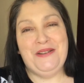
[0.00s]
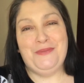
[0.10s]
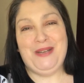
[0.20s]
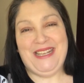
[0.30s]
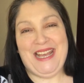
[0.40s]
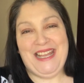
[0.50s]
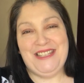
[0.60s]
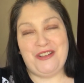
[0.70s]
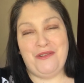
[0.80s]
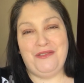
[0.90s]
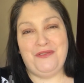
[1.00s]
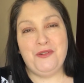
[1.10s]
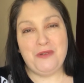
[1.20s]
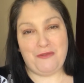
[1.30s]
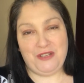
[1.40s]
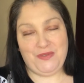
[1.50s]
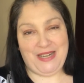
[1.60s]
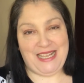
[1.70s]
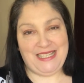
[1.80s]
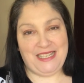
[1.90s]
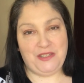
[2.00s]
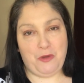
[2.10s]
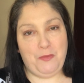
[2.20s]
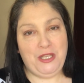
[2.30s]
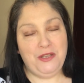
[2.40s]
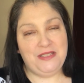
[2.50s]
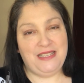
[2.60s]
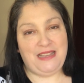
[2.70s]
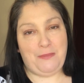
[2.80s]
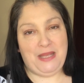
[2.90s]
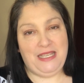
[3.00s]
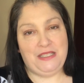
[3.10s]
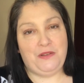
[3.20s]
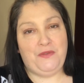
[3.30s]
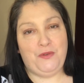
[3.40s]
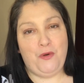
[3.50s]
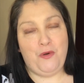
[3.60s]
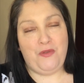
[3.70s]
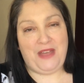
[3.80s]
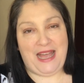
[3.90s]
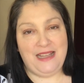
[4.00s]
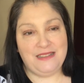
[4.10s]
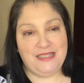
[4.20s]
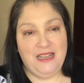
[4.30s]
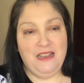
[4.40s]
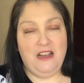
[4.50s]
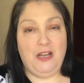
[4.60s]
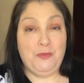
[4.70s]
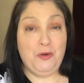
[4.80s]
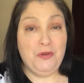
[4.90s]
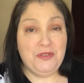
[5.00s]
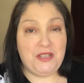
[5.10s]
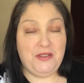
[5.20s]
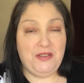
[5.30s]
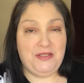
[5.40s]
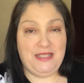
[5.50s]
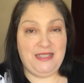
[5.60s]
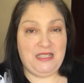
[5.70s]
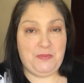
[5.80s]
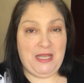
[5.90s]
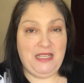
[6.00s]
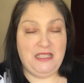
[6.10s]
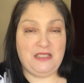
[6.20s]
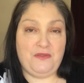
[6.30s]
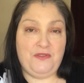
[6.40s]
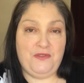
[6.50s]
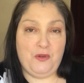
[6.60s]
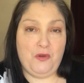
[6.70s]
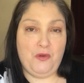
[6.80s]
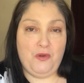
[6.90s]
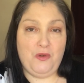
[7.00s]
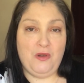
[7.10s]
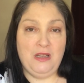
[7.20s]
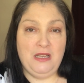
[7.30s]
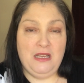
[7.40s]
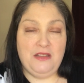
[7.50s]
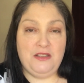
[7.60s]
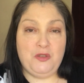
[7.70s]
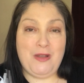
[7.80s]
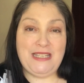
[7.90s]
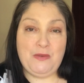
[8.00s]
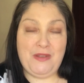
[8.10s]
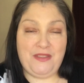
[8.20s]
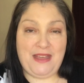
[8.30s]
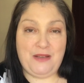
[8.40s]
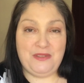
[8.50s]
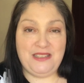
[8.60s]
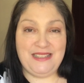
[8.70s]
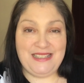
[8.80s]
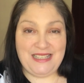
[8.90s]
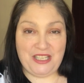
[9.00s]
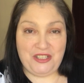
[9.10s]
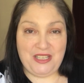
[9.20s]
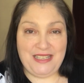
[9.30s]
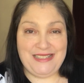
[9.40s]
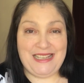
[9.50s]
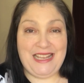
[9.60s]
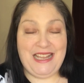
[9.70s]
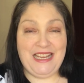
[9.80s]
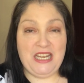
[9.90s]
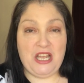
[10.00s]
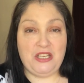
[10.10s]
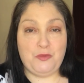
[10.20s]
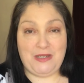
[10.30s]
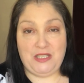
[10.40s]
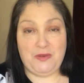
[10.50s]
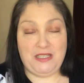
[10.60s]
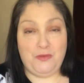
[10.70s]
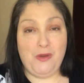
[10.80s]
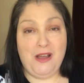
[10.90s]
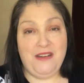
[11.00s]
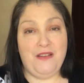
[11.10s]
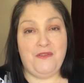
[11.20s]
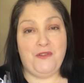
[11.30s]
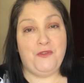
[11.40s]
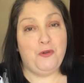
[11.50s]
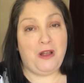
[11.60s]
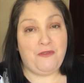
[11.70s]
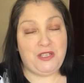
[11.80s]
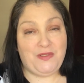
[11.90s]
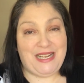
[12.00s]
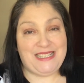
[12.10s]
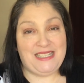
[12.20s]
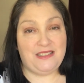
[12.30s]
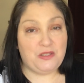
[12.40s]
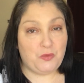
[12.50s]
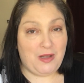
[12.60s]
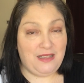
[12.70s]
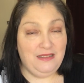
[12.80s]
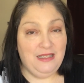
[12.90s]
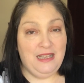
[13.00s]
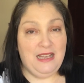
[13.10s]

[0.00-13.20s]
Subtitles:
weekend on Full Coverage Fanatics, so I'll be using that piece for that. I'm also using this piece for the 21,000 stitches in 2021 for Full Coverage Fanatics as well.